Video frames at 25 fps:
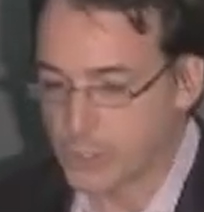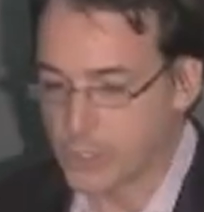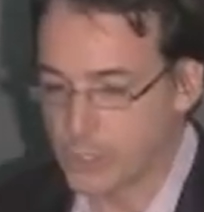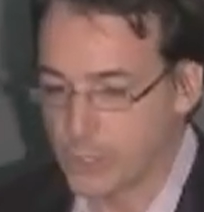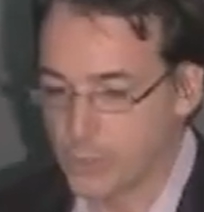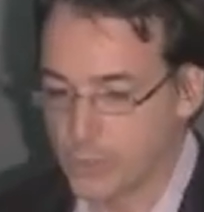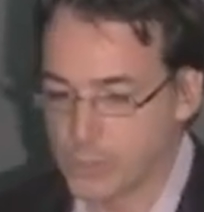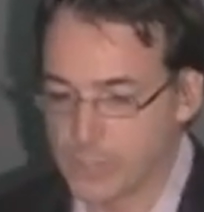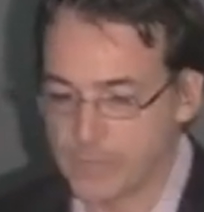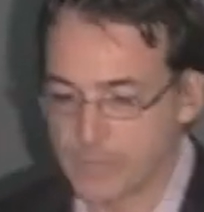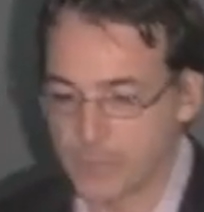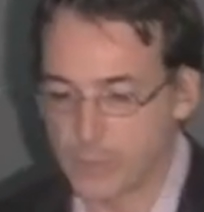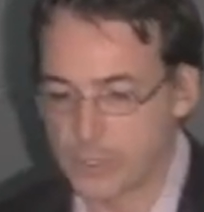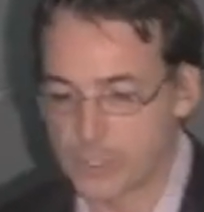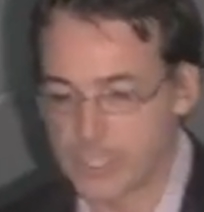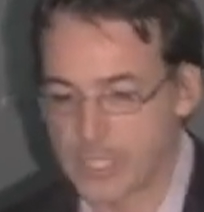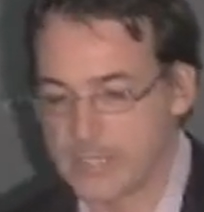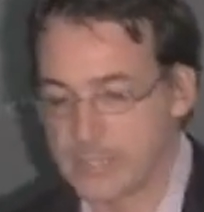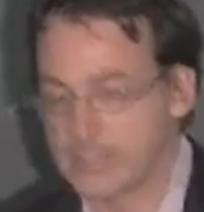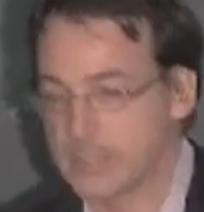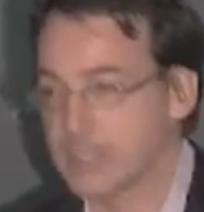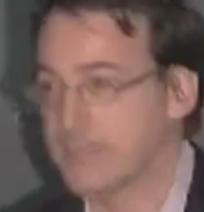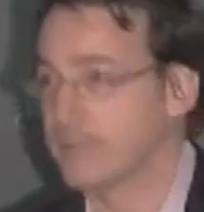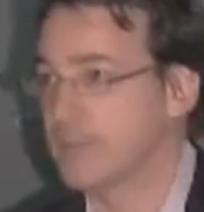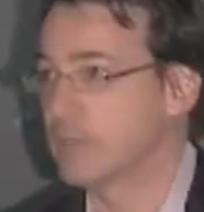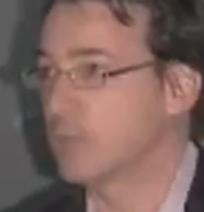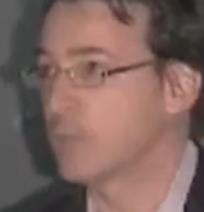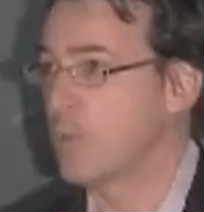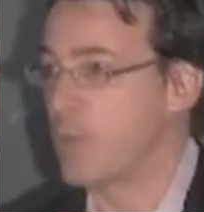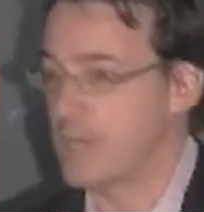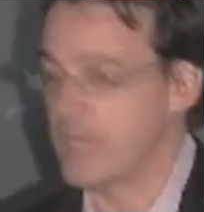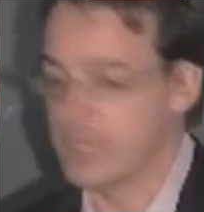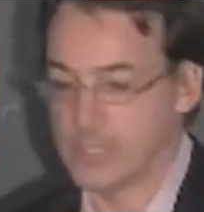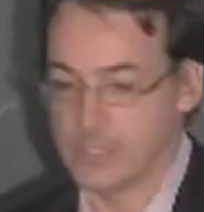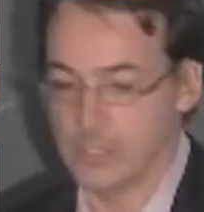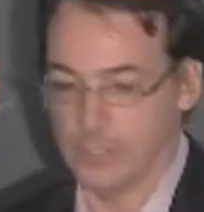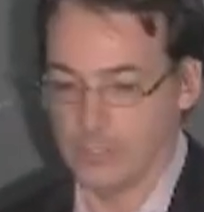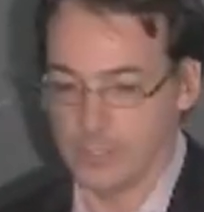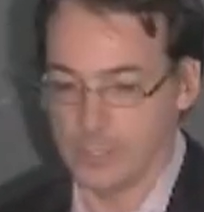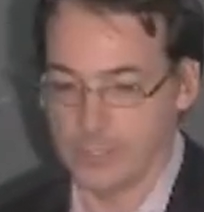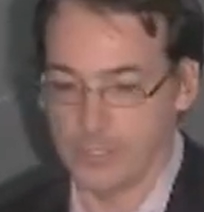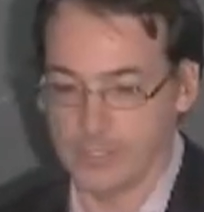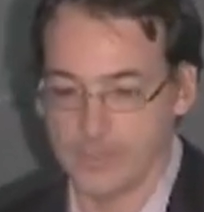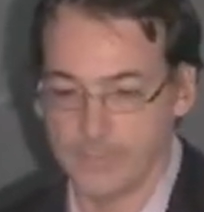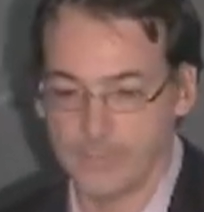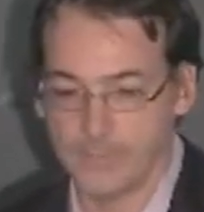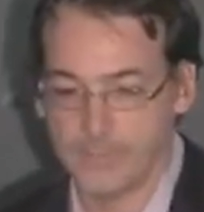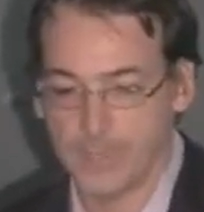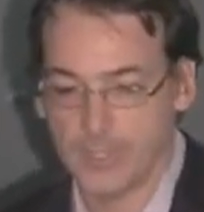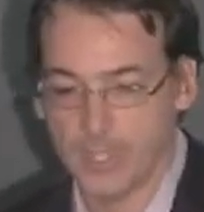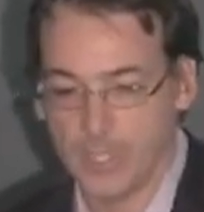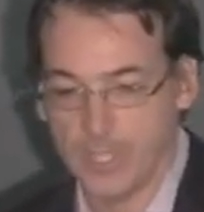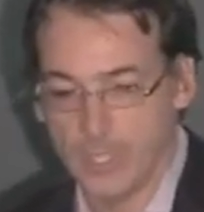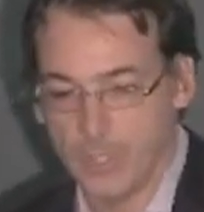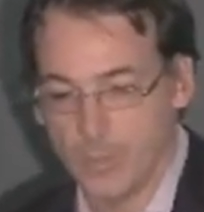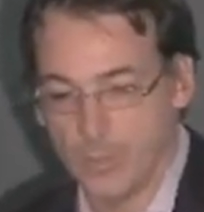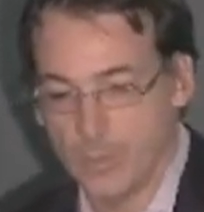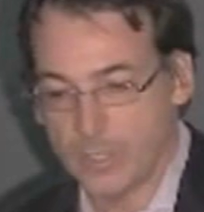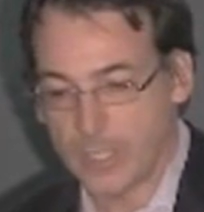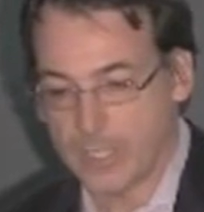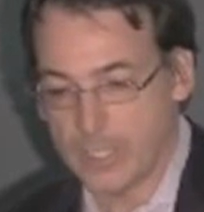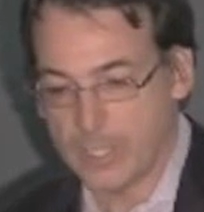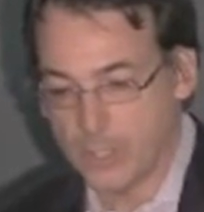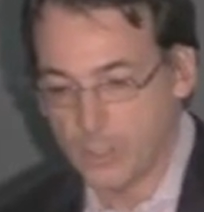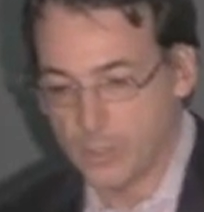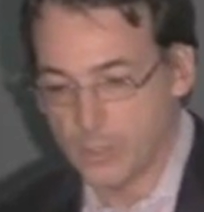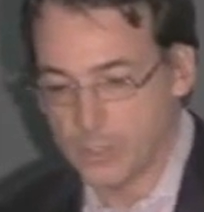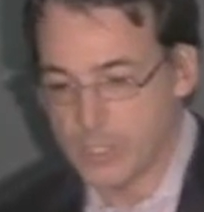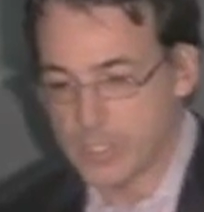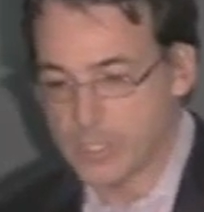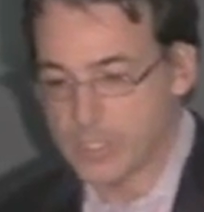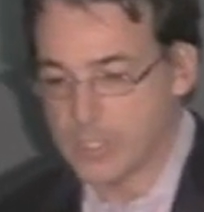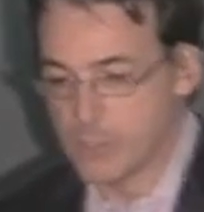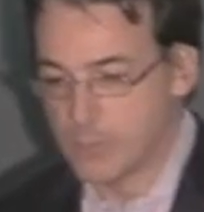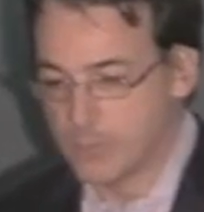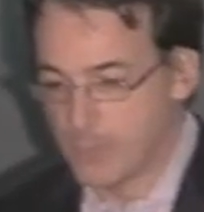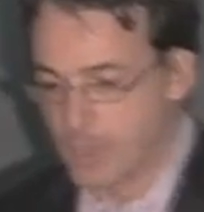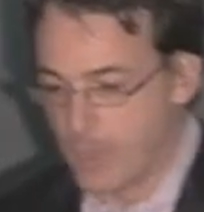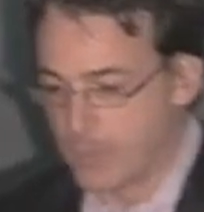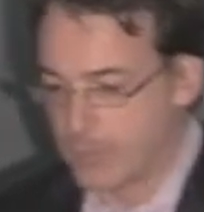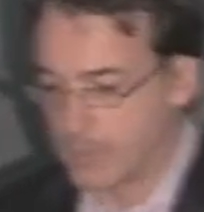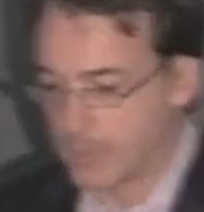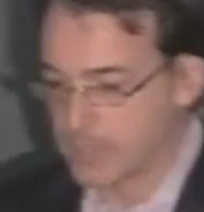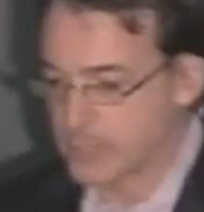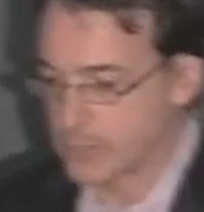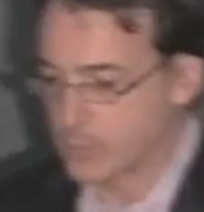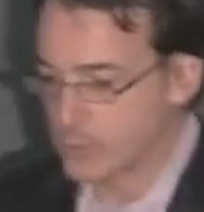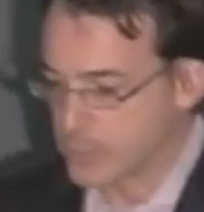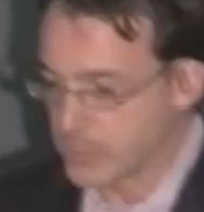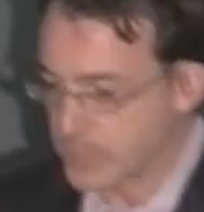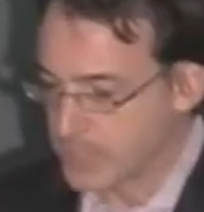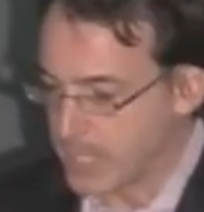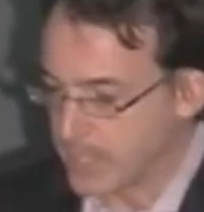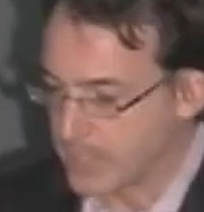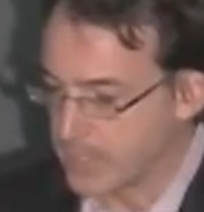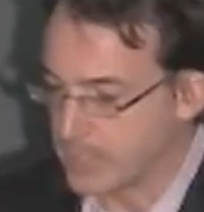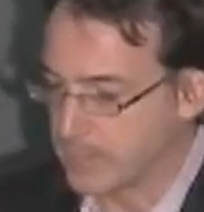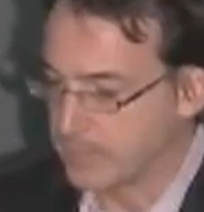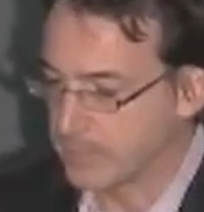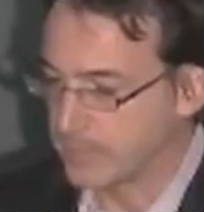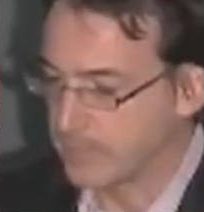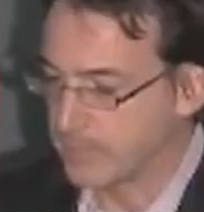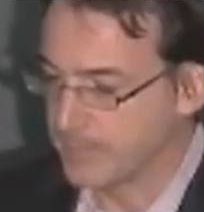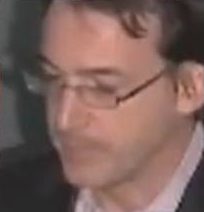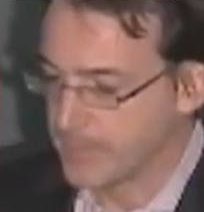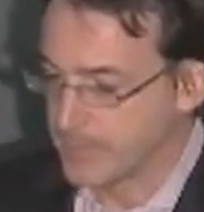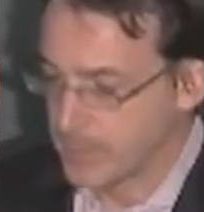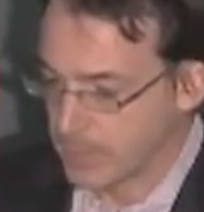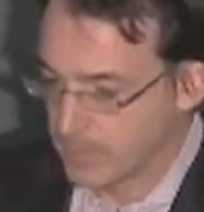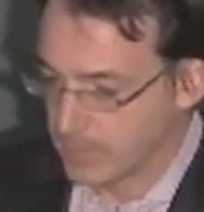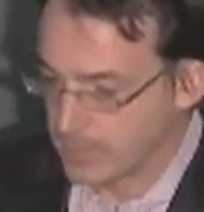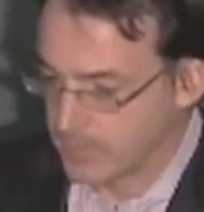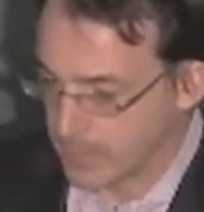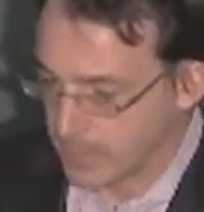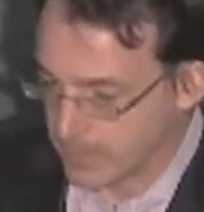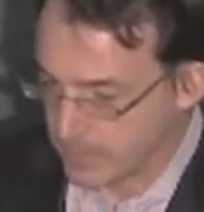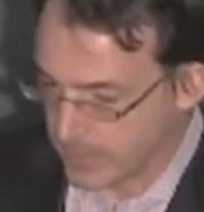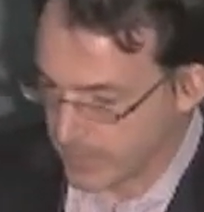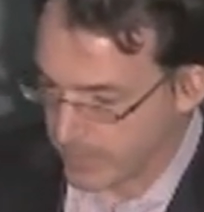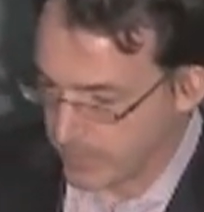But we can also use it for scientific questions. We can use these new models to study,